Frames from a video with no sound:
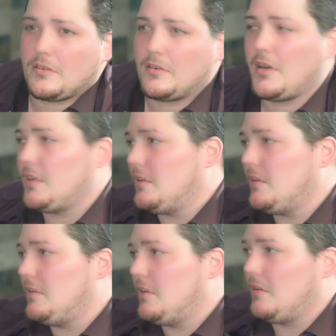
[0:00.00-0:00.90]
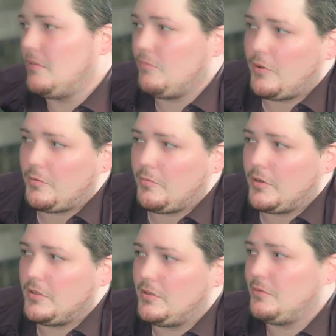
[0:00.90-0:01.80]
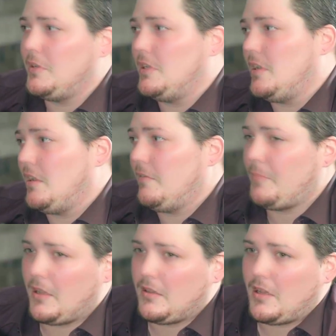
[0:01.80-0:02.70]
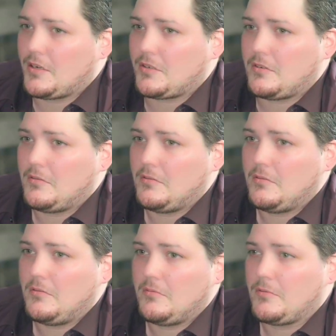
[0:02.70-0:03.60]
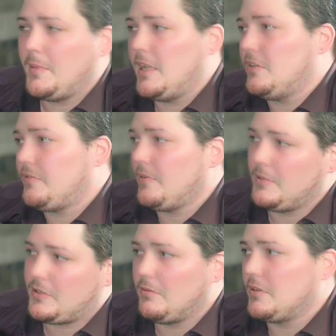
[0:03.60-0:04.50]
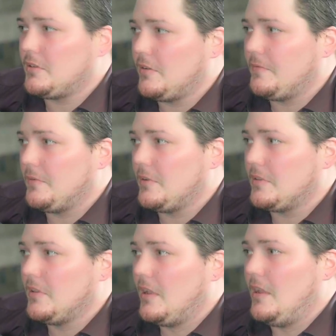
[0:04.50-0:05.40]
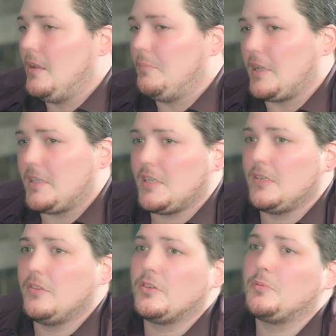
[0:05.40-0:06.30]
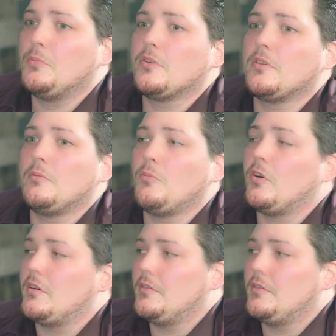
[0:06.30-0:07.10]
or not, and what ones we have biological remains from, and so on and so forth. But I can tell you there's more than one.